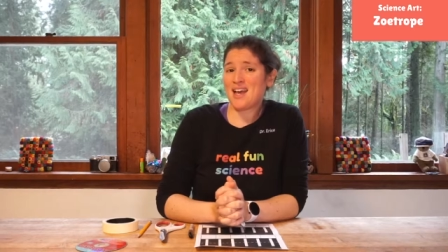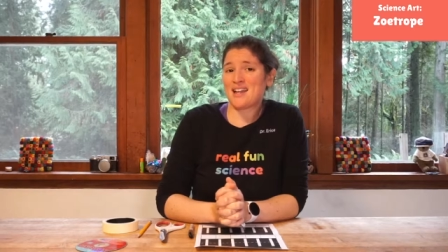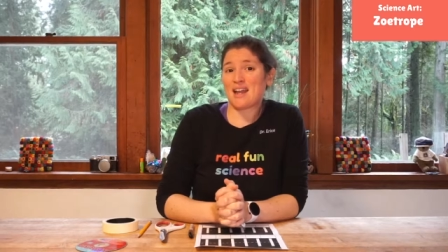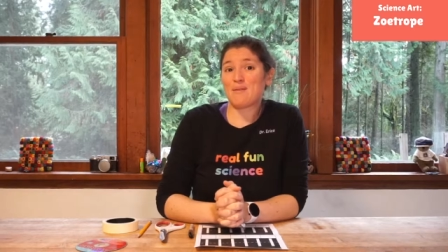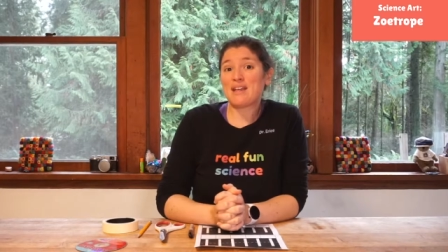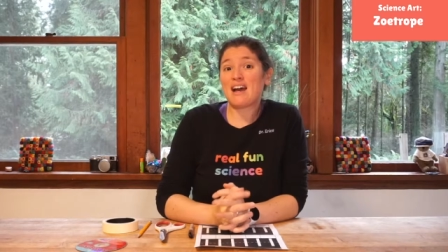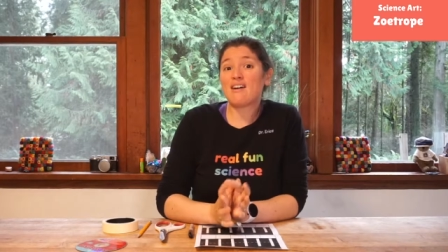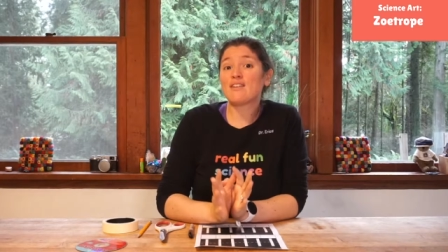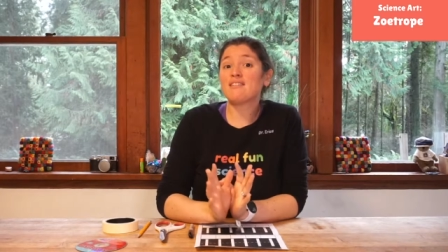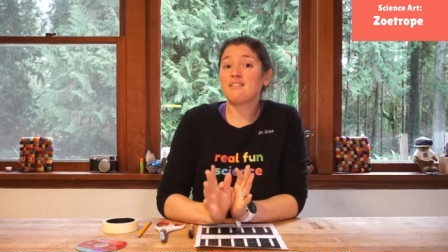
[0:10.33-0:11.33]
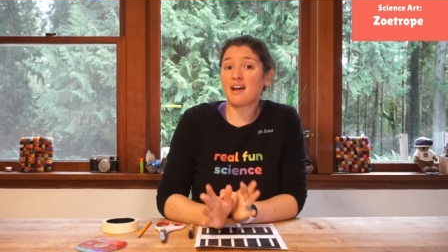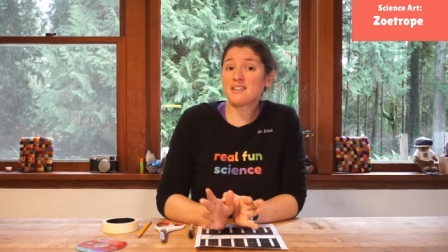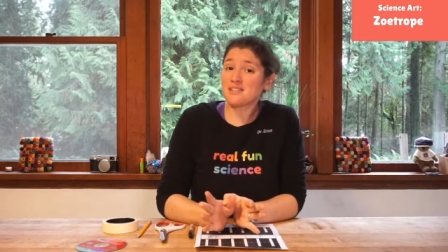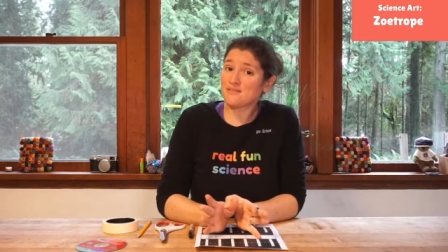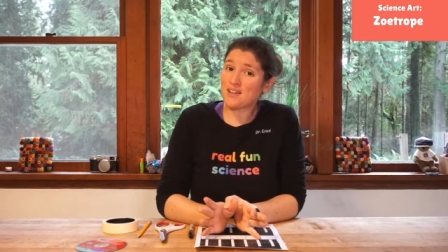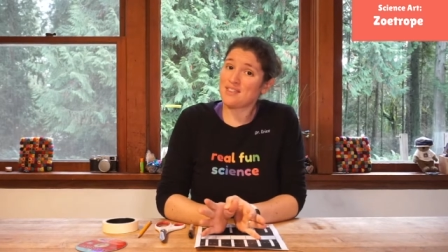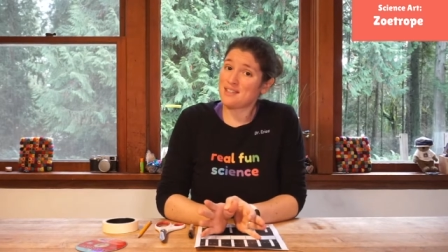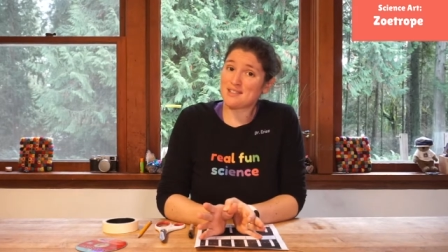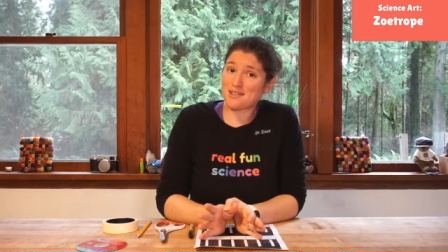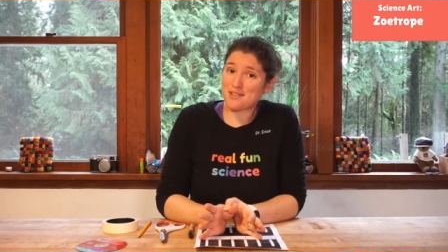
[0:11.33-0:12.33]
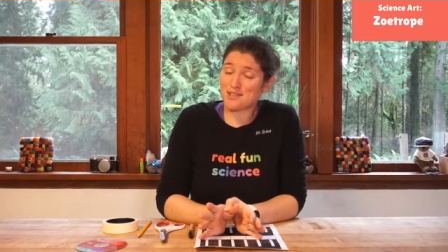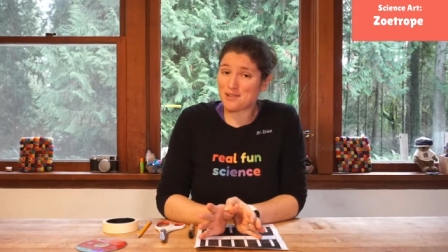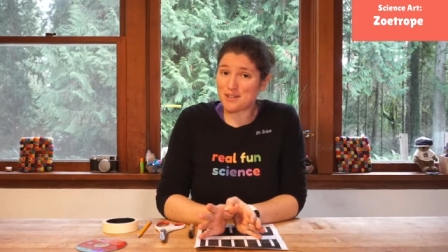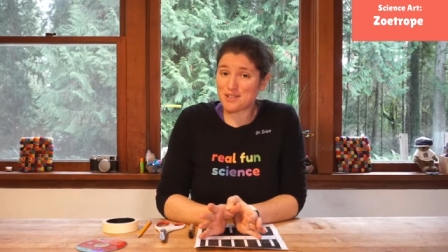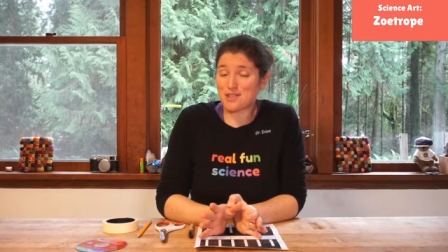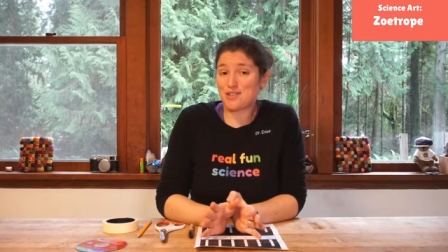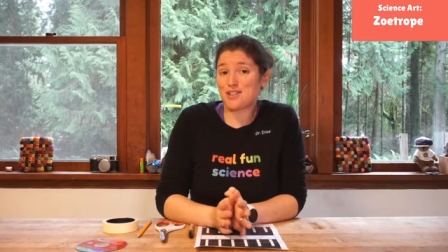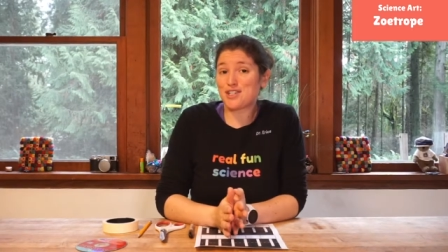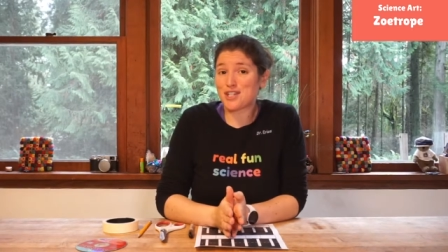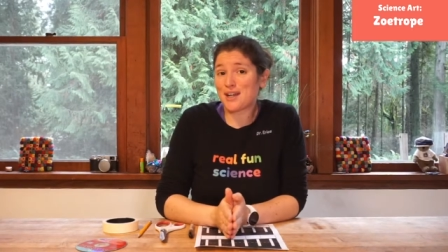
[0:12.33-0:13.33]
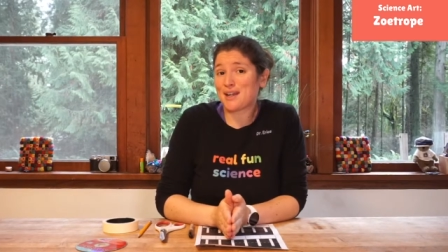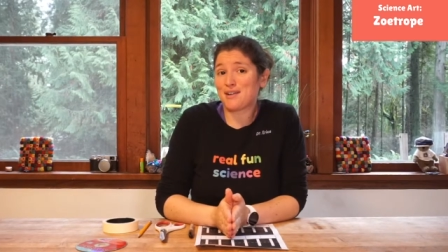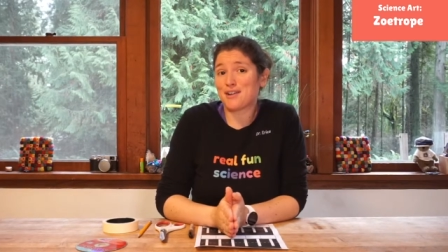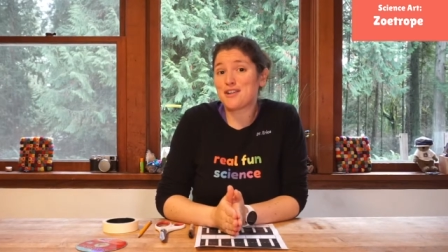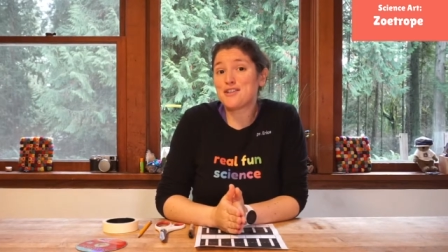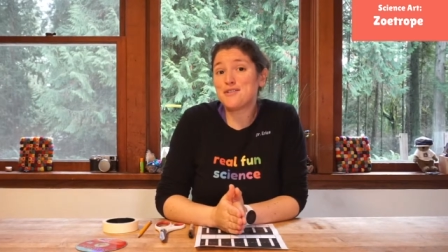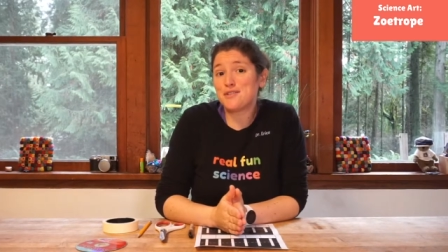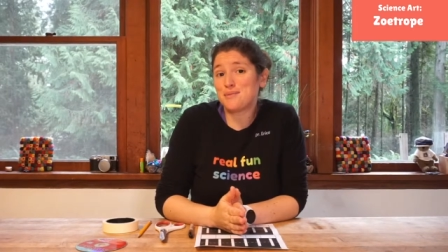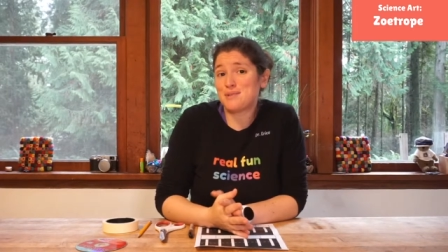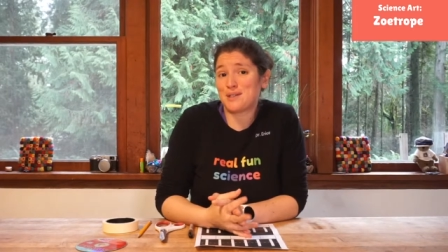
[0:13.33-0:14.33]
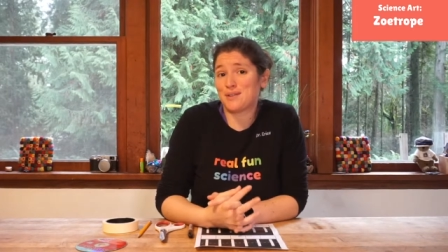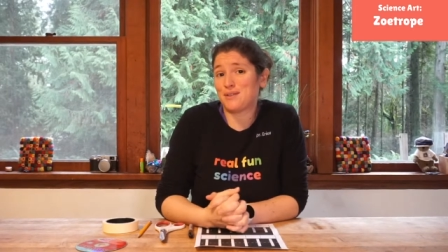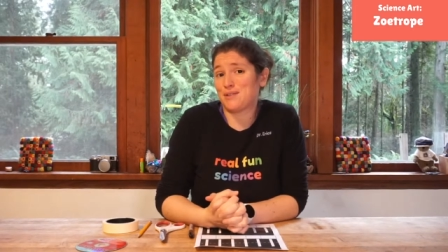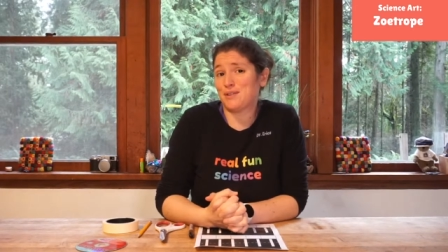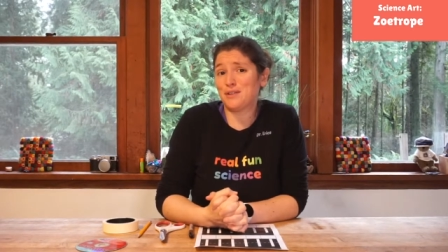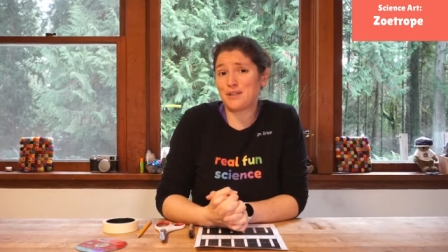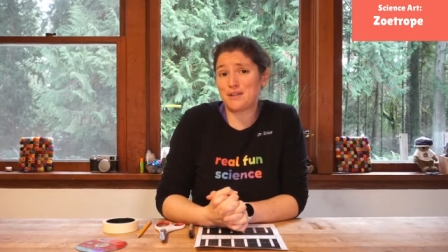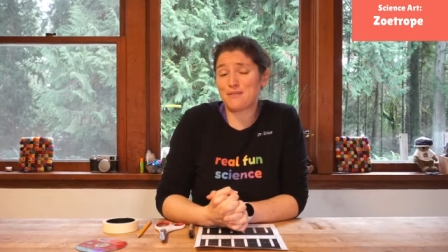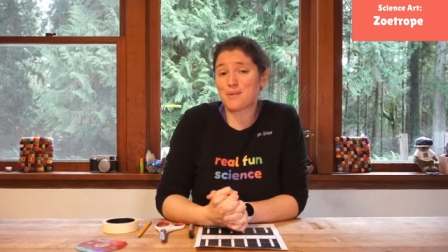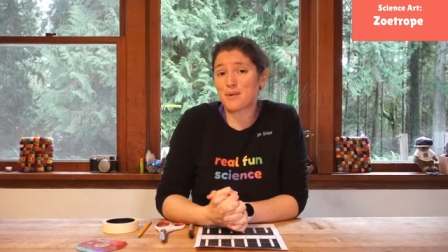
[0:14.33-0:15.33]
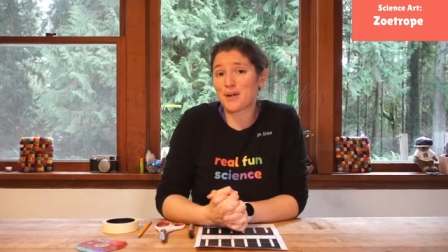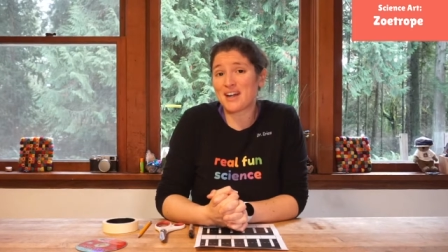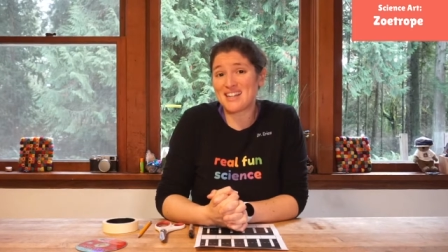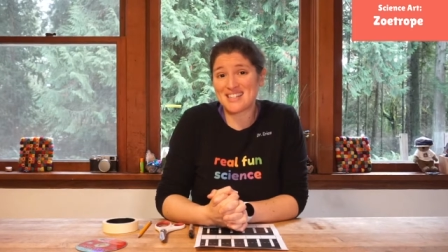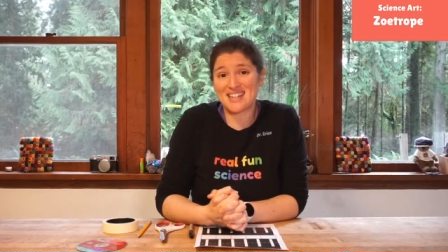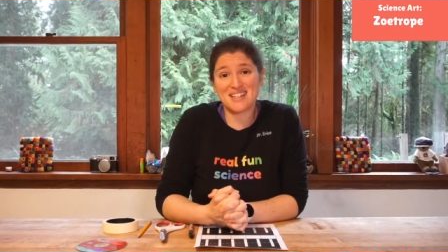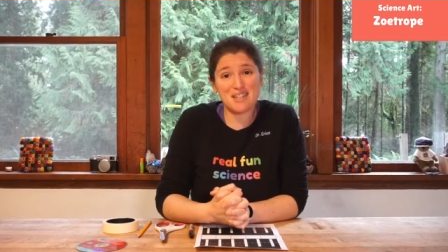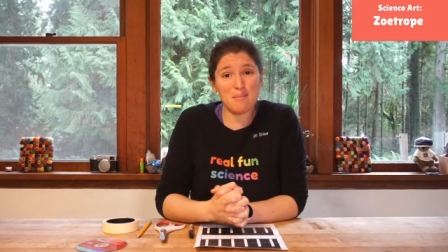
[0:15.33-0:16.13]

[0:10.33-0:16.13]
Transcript: Now, we have lots of fun things in this unit, so you should check out our YouTube channel if you're looking for more ideas.